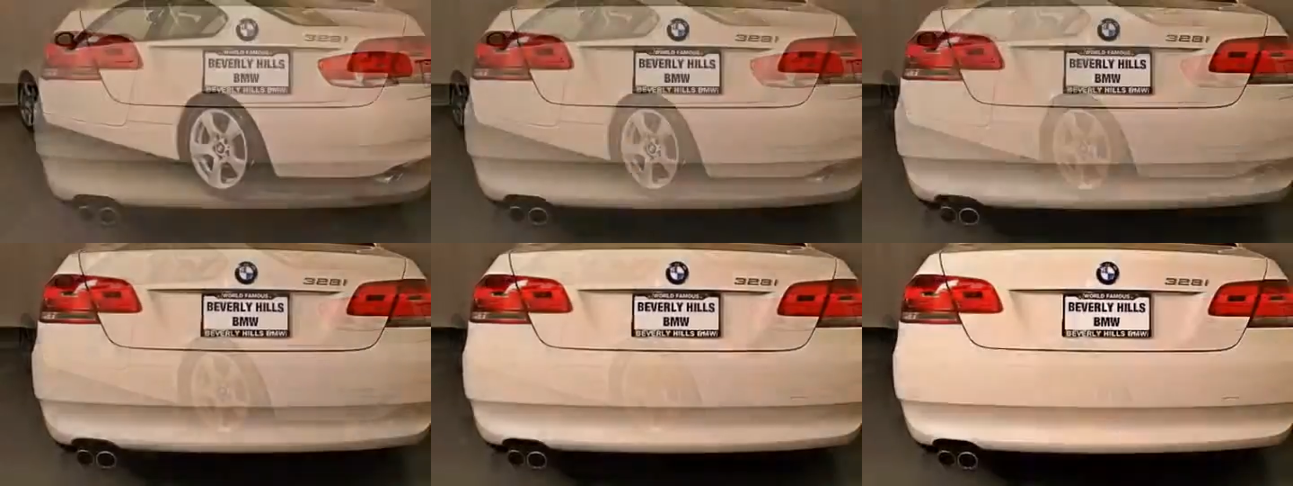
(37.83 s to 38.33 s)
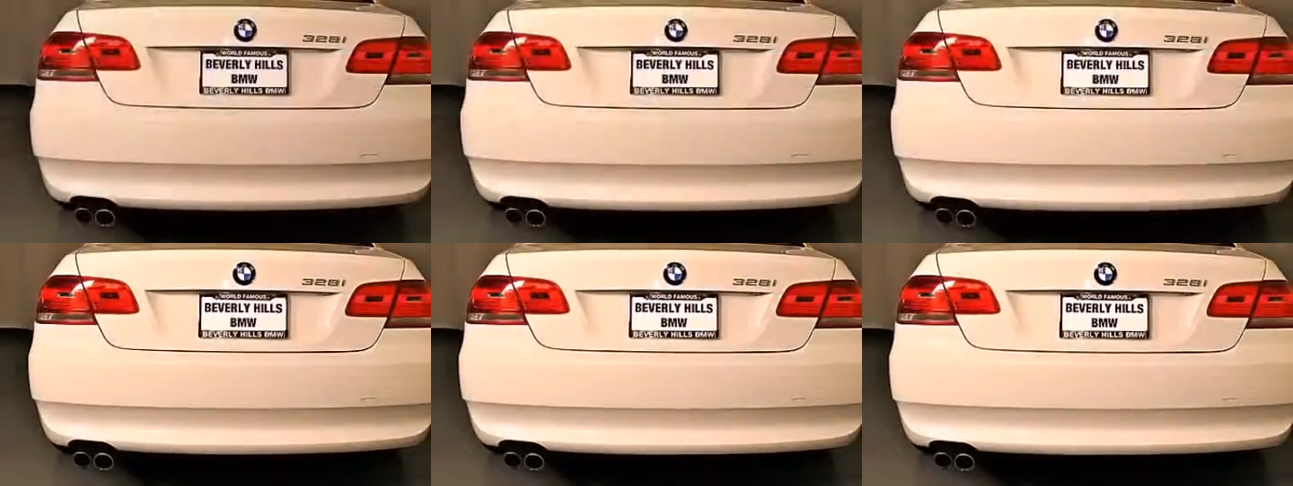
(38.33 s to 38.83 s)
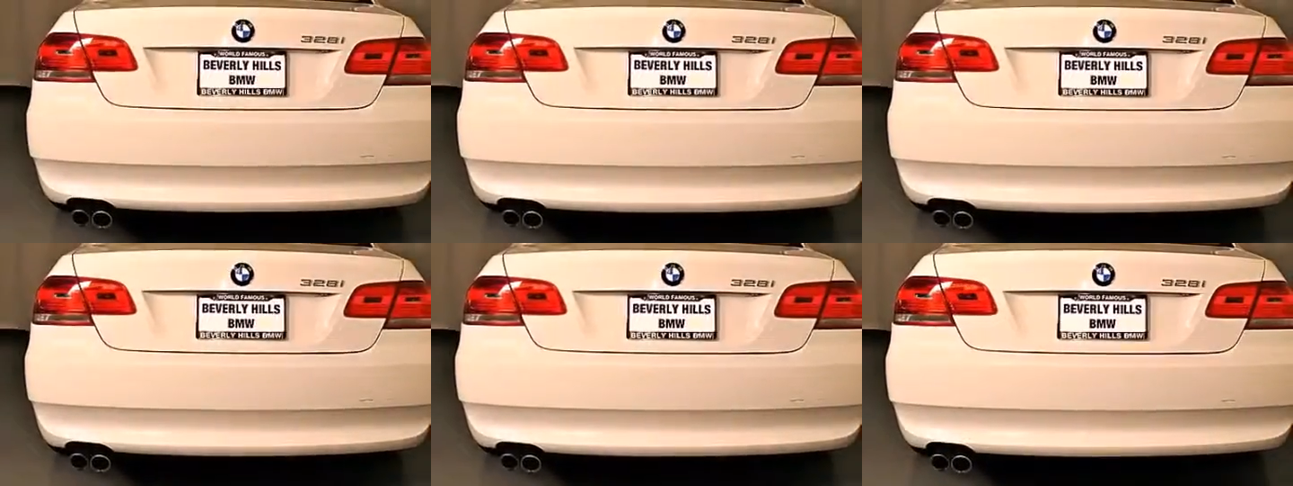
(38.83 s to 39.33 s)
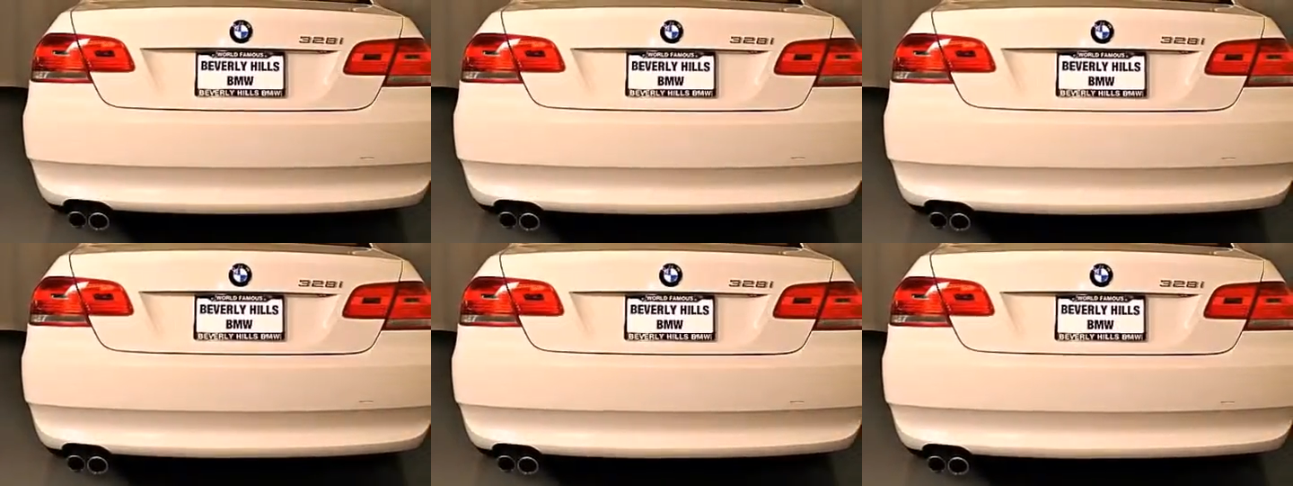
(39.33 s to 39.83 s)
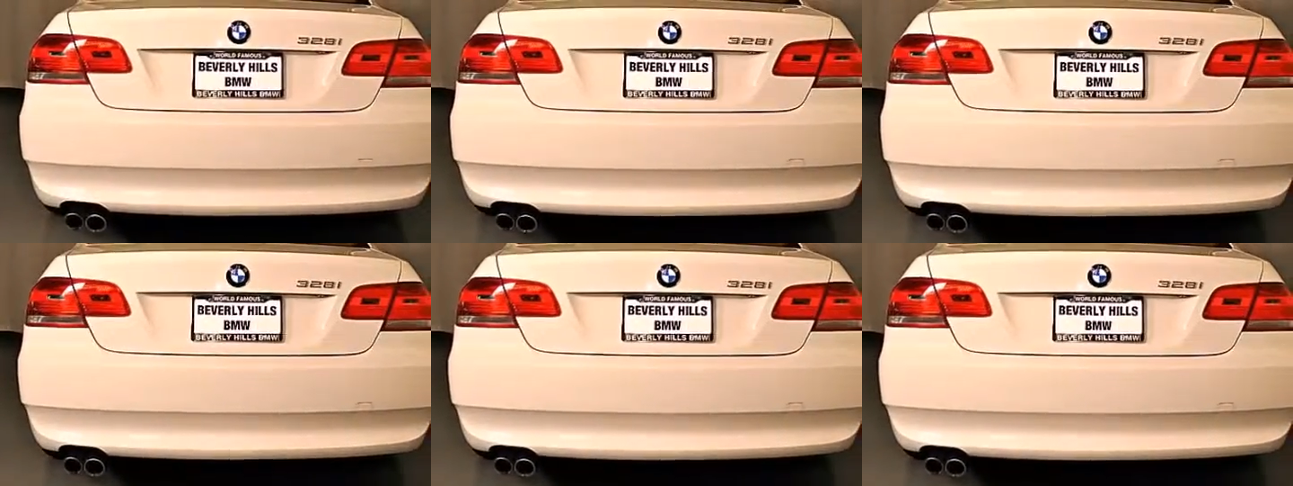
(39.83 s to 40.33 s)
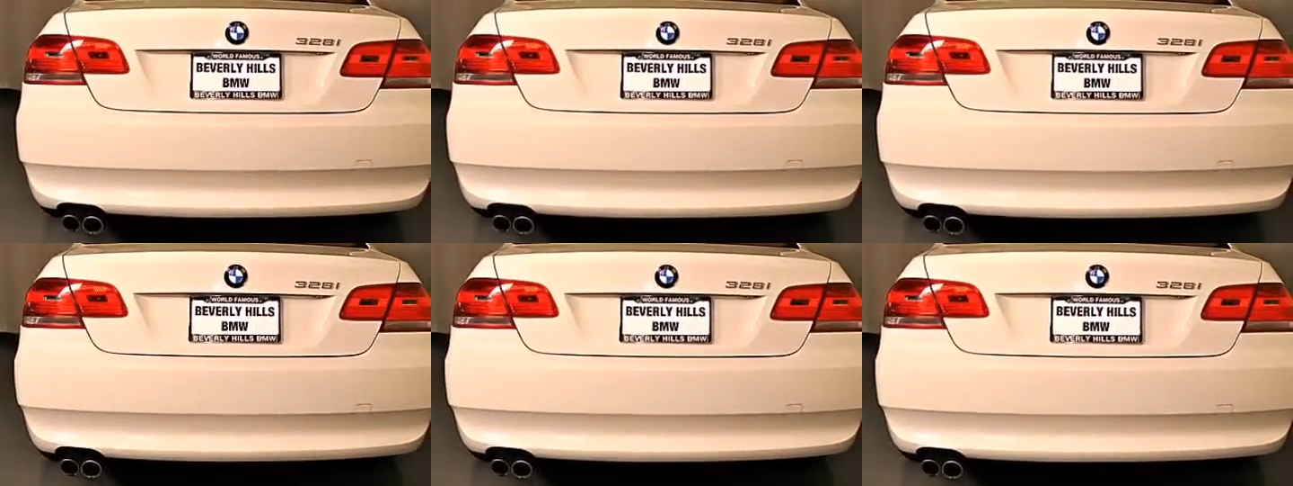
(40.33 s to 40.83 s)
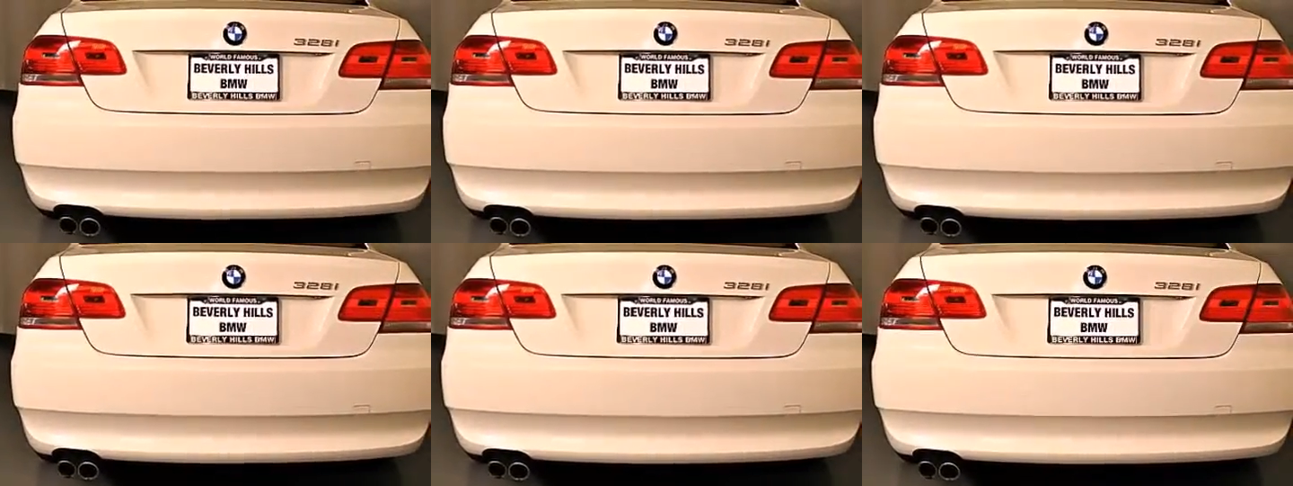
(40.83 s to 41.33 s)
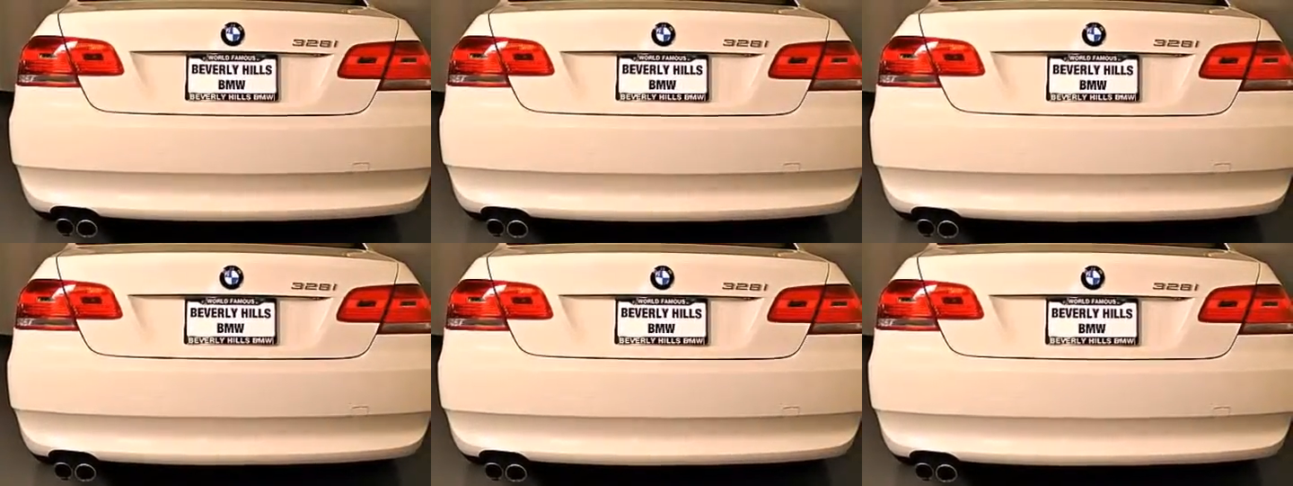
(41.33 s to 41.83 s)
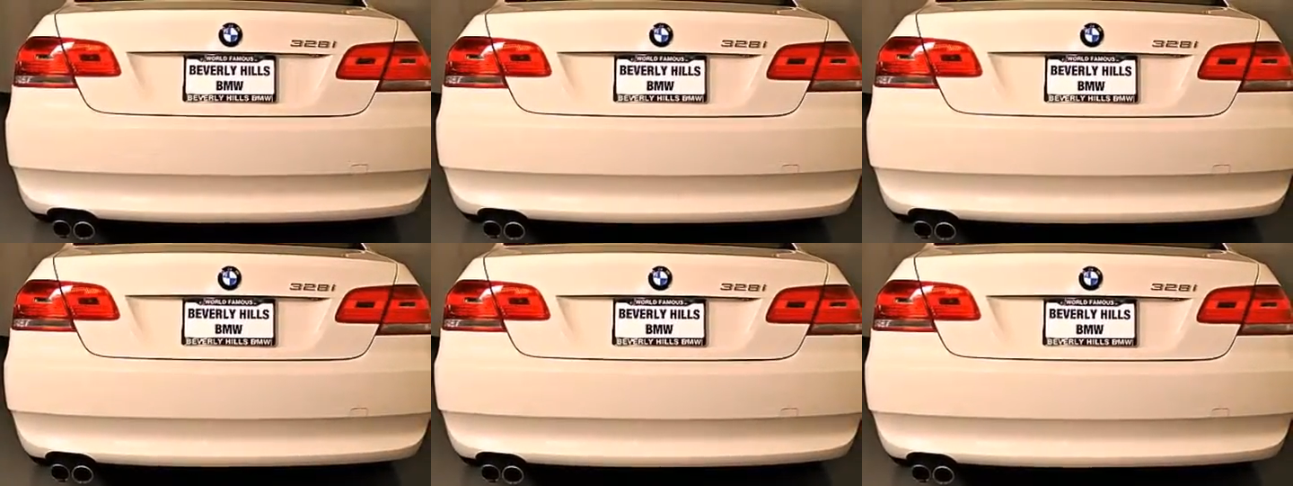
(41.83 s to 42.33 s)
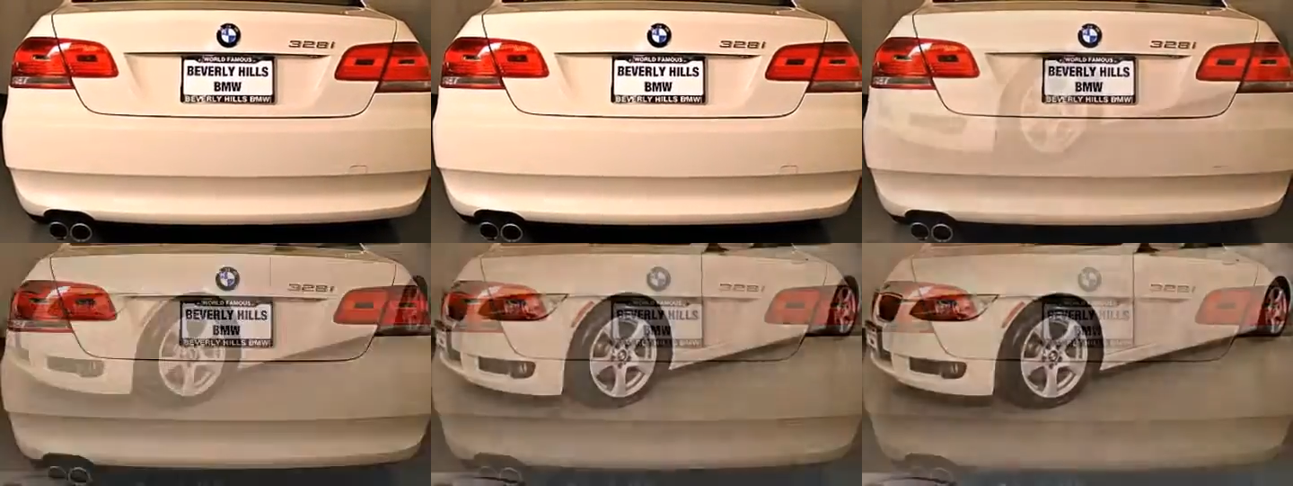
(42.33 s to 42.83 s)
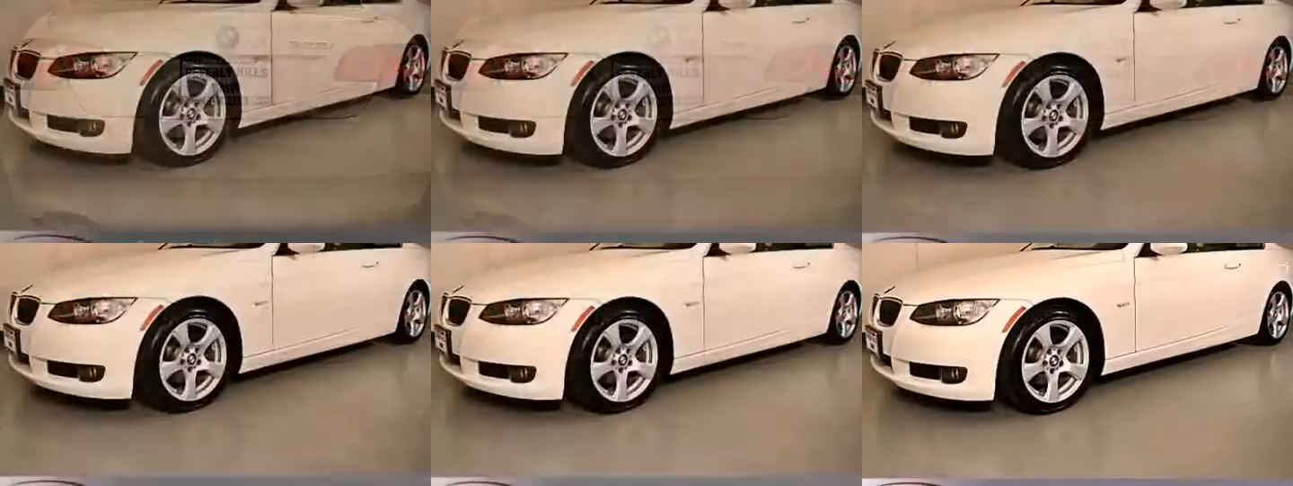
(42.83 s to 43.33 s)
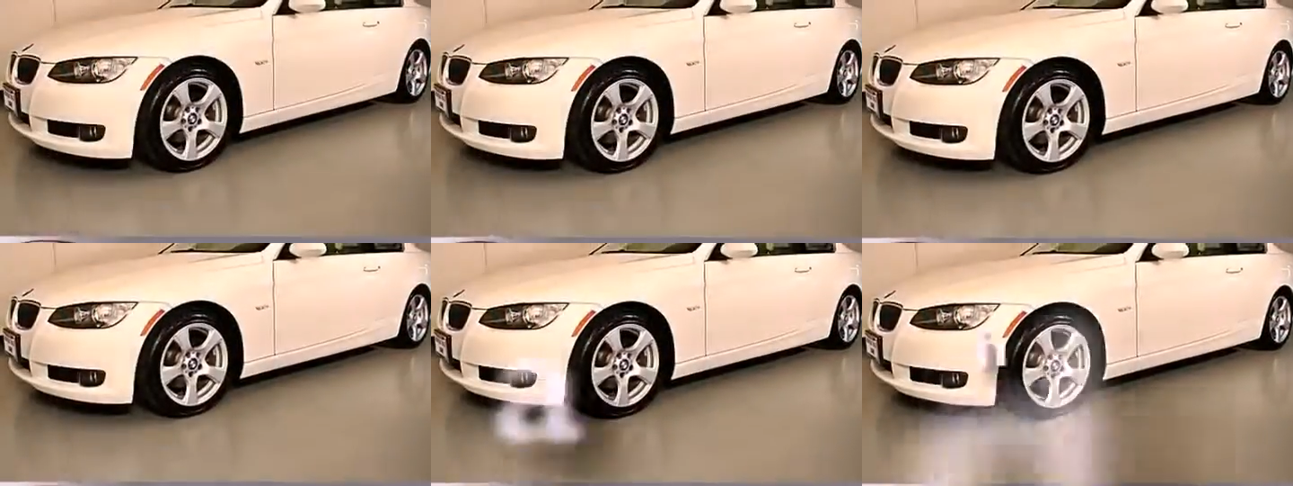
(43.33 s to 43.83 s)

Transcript: Nobody's mouth can be seen.